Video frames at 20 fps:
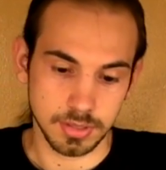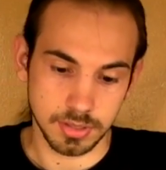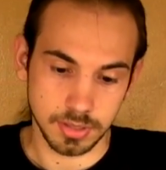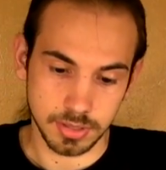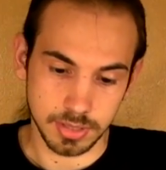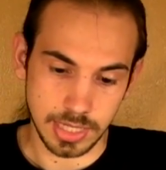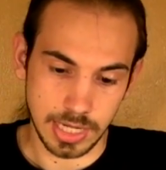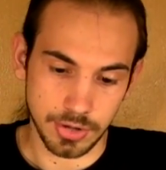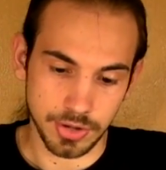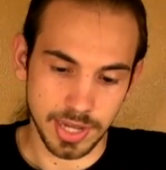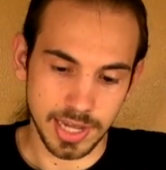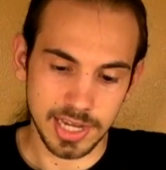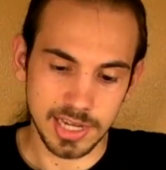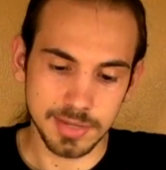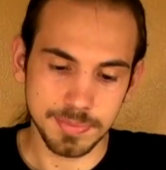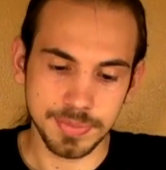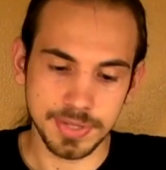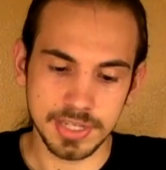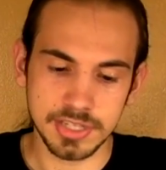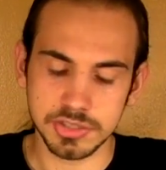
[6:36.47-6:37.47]
Now
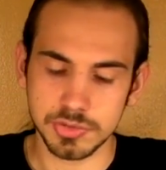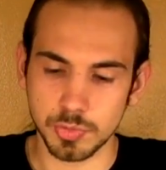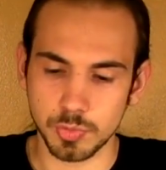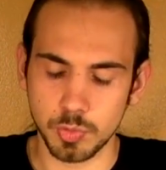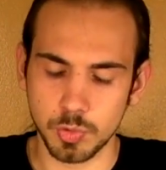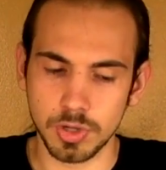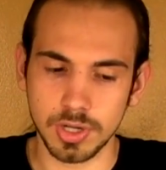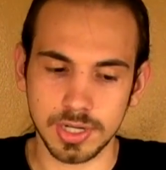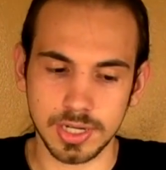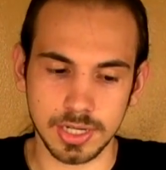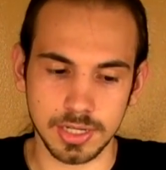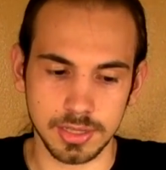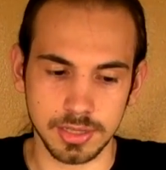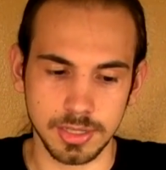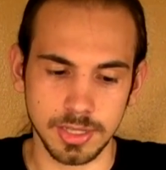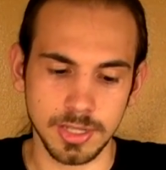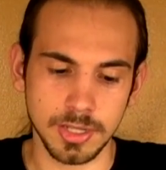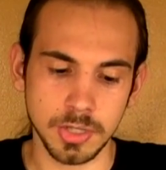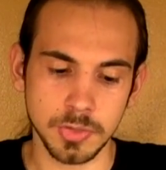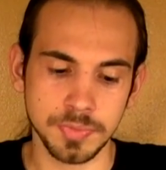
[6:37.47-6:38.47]
AEPs work a
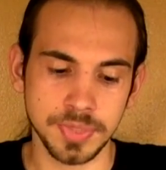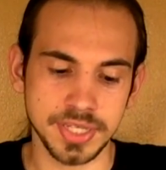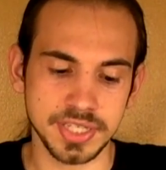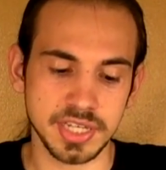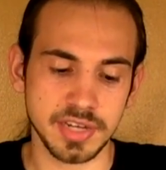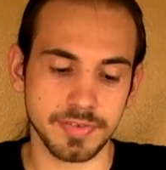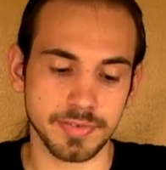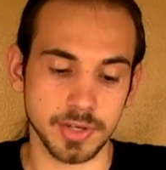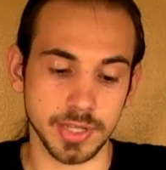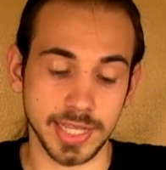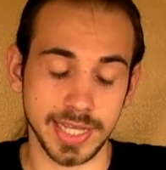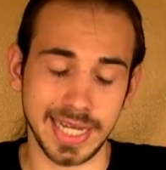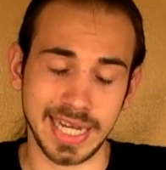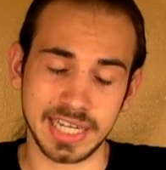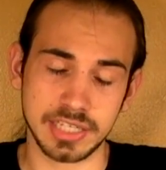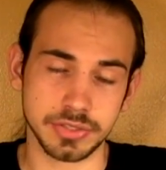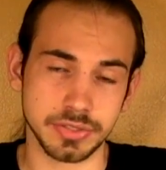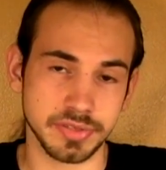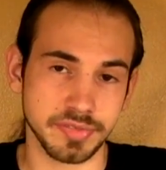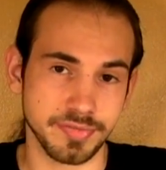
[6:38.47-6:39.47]
little bit differently,
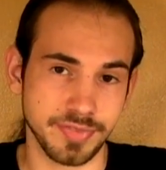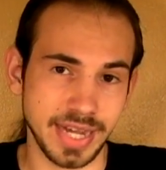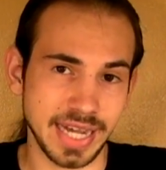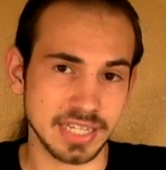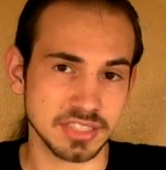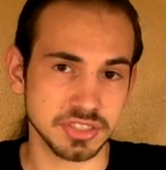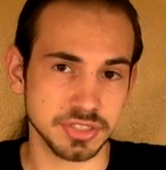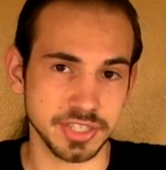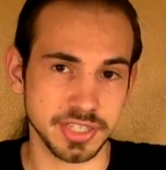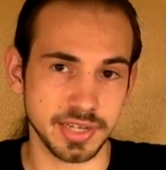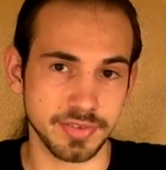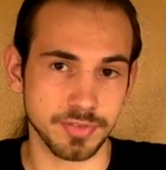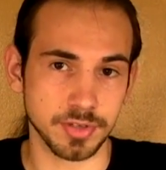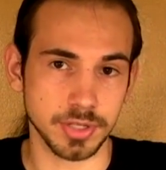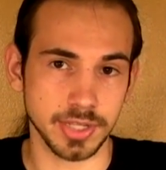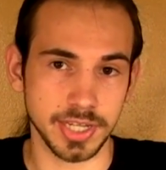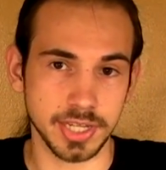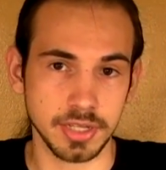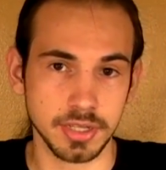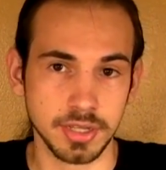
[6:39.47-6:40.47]
actually vastly
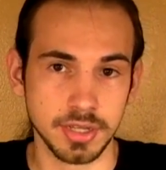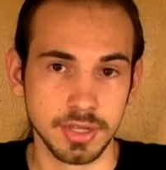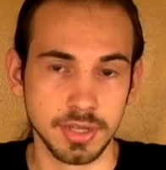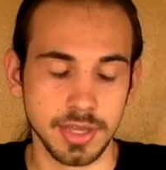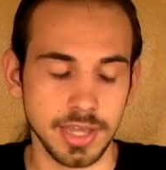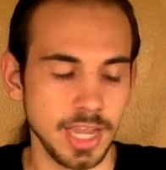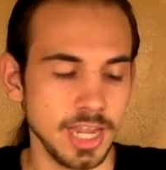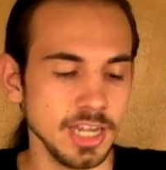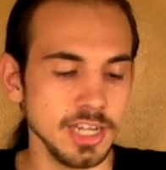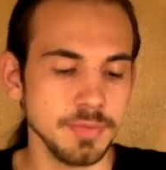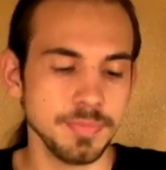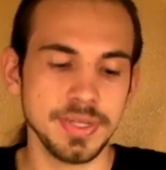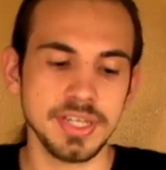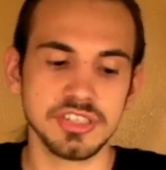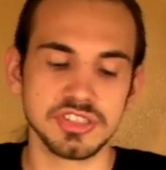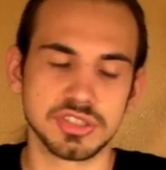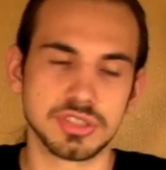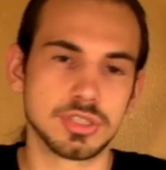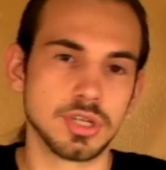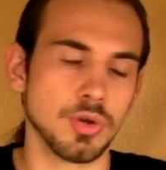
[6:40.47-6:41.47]
differently.
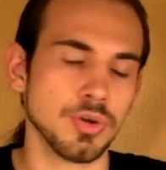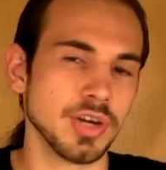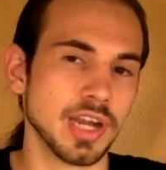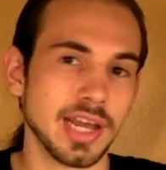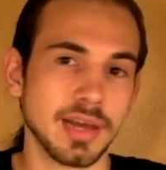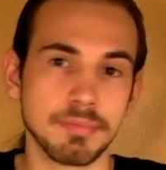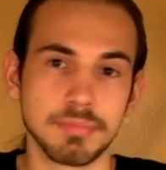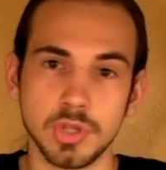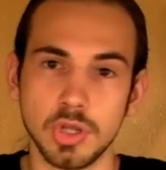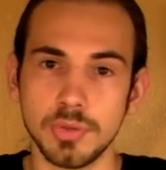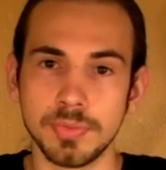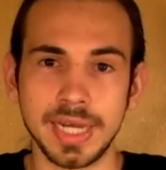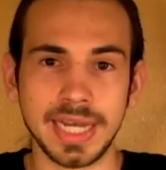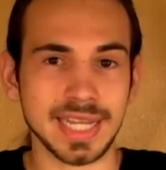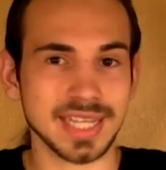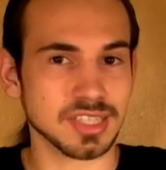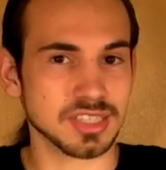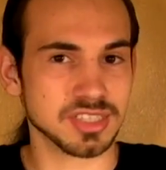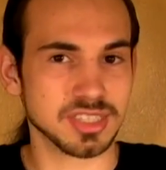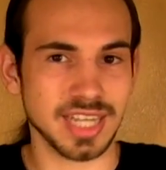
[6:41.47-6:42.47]
AEPs don't have
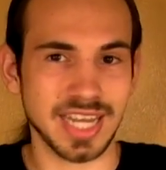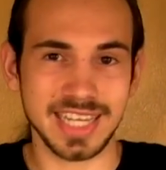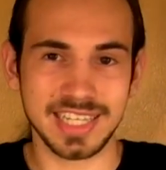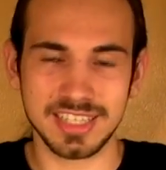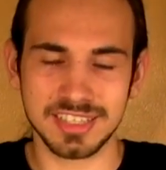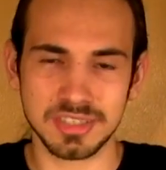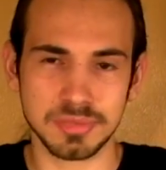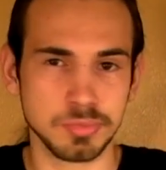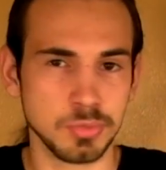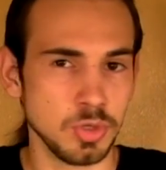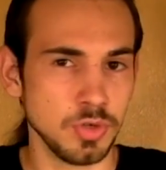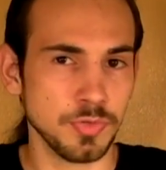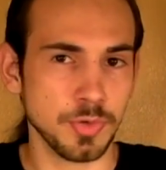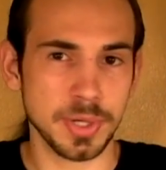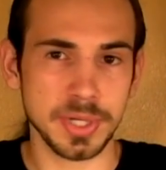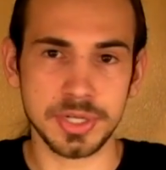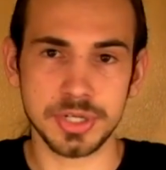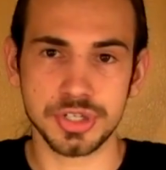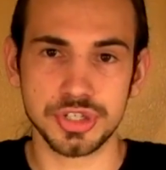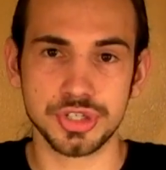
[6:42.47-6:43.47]
blowback, the slide doesn't move
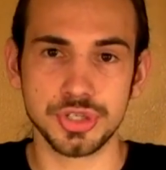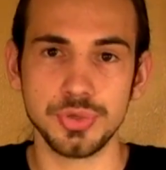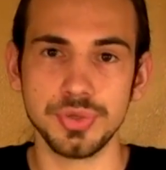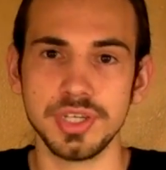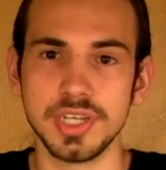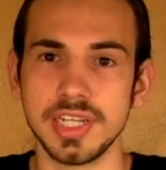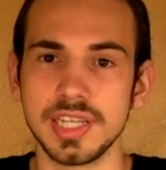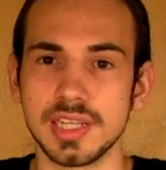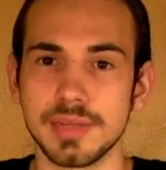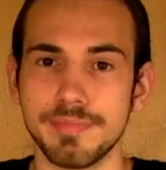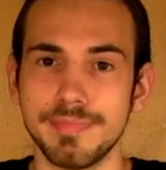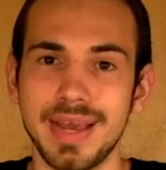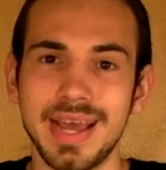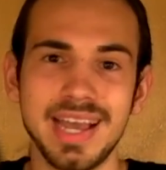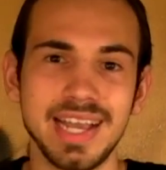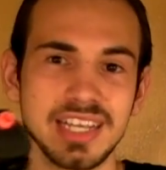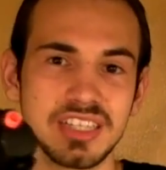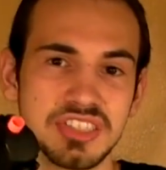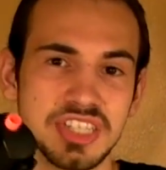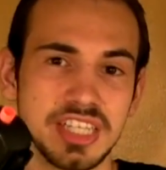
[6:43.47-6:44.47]
while you're shooting it, the
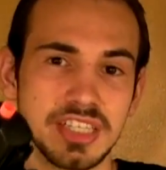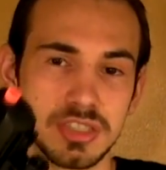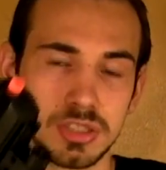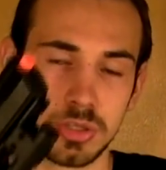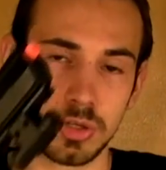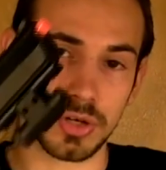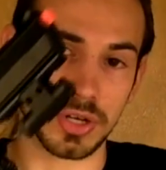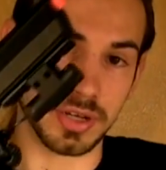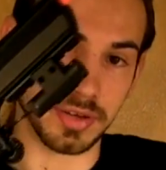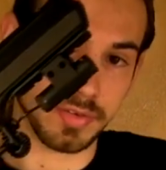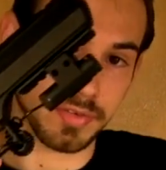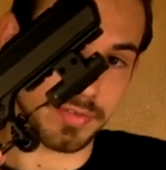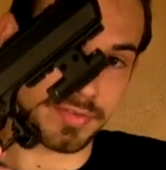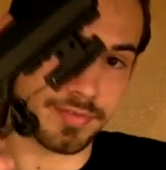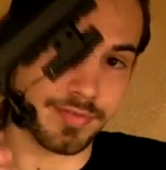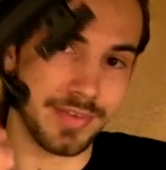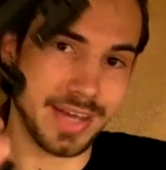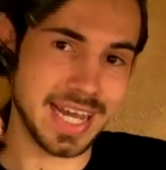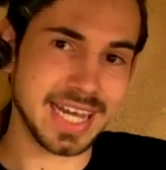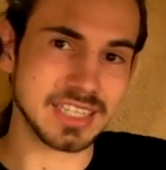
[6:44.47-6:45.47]
magazines look
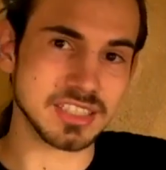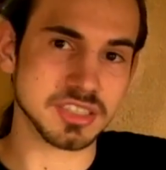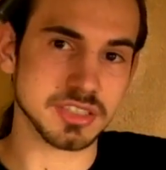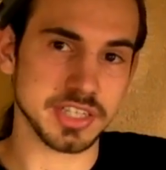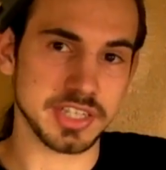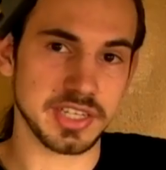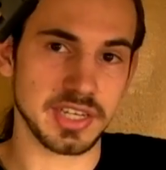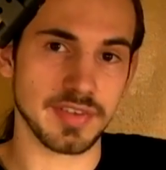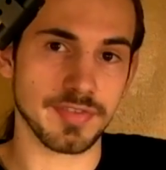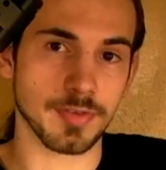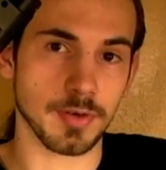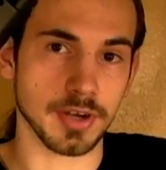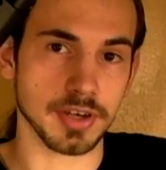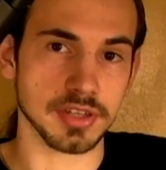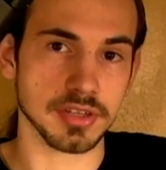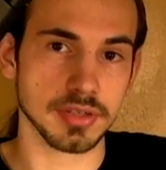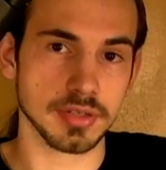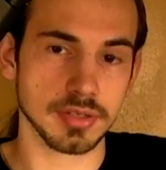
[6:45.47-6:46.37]
vastly different.